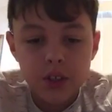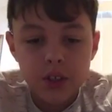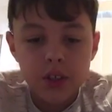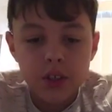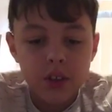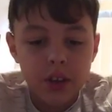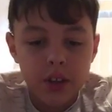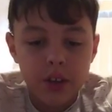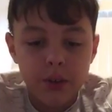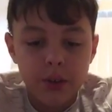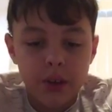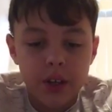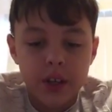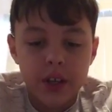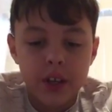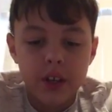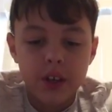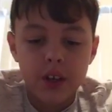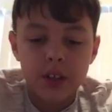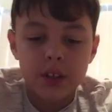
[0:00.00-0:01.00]
I don't want
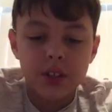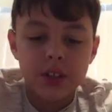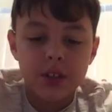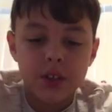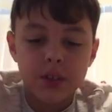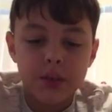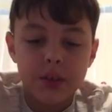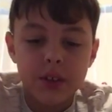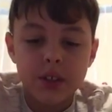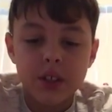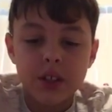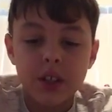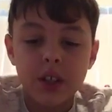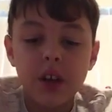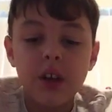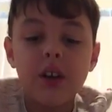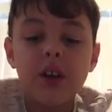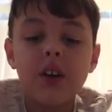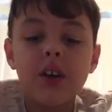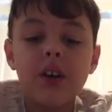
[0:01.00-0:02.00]
to get hooked, so just got,
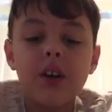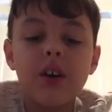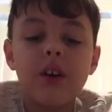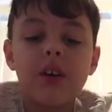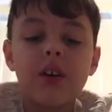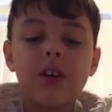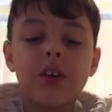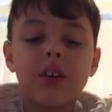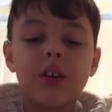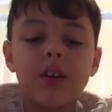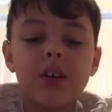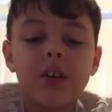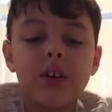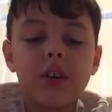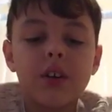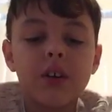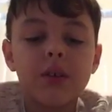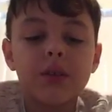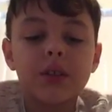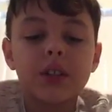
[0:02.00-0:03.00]

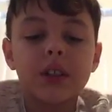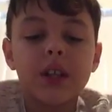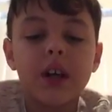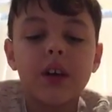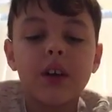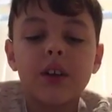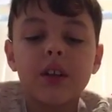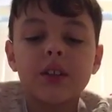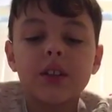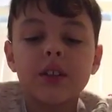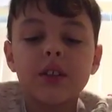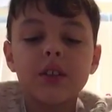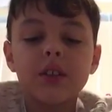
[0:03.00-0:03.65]
almost got hooked.